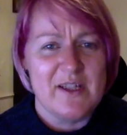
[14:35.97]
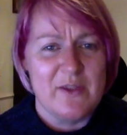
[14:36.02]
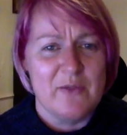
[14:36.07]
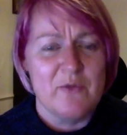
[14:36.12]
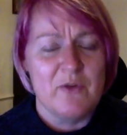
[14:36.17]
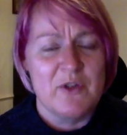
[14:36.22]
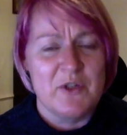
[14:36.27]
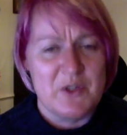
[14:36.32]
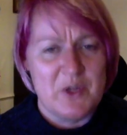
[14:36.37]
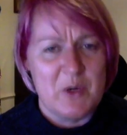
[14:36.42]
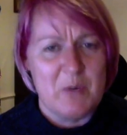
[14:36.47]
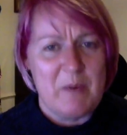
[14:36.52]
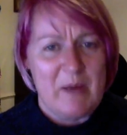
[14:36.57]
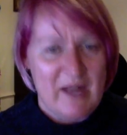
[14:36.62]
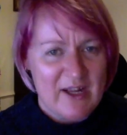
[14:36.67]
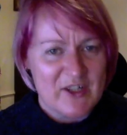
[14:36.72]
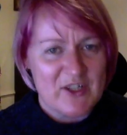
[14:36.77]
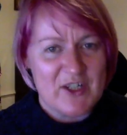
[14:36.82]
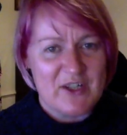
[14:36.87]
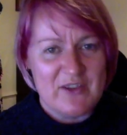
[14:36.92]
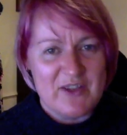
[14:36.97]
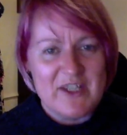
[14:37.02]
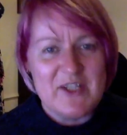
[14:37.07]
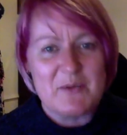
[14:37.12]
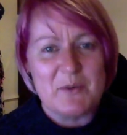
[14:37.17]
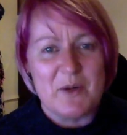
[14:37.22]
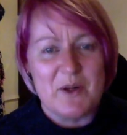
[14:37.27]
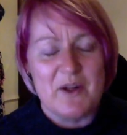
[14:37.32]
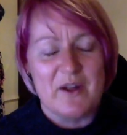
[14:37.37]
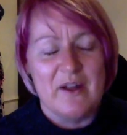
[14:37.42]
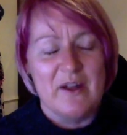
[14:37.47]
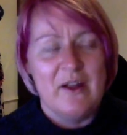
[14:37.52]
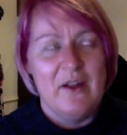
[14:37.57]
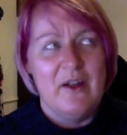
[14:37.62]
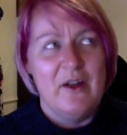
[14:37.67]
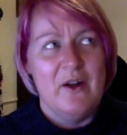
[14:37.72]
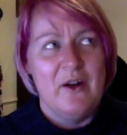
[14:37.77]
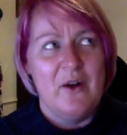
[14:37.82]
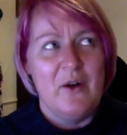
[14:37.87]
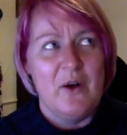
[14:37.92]
the runners up, but actually these were
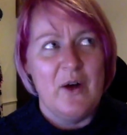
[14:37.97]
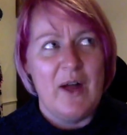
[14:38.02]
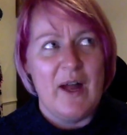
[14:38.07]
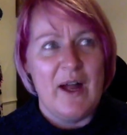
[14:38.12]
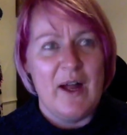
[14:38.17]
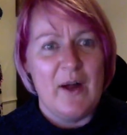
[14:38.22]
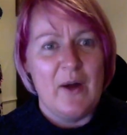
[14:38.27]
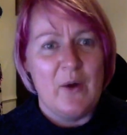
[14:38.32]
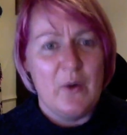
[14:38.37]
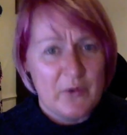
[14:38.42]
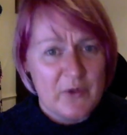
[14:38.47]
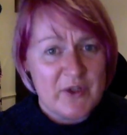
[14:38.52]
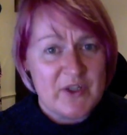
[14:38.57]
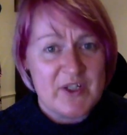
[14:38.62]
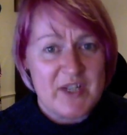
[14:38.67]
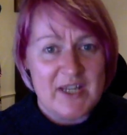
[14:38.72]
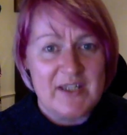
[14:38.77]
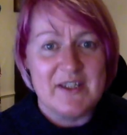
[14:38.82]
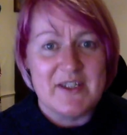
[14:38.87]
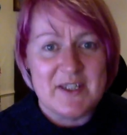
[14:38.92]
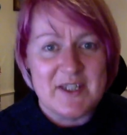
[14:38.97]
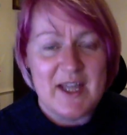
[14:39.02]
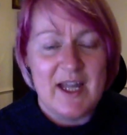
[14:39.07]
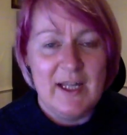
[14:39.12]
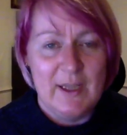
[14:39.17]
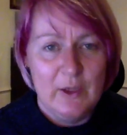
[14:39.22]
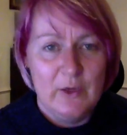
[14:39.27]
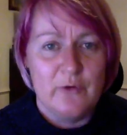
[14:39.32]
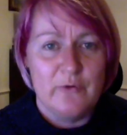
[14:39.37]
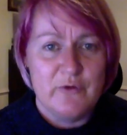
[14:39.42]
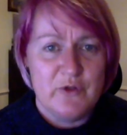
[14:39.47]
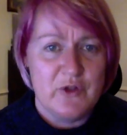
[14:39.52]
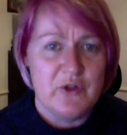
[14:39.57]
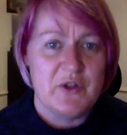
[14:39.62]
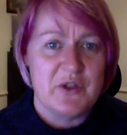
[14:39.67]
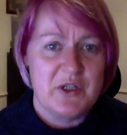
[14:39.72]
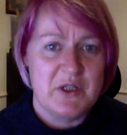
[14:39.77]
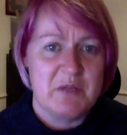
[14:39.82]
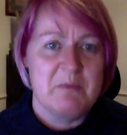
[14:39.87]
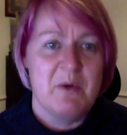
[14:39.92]
other scents that I love
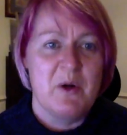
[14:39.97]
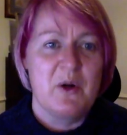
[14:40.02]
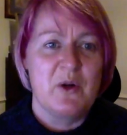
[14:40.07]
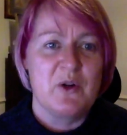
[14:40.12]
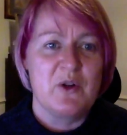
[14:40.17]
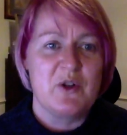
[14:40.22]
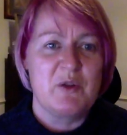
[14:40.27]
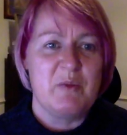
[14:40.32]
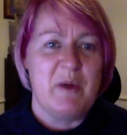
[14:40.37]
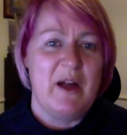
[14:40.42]
just as much,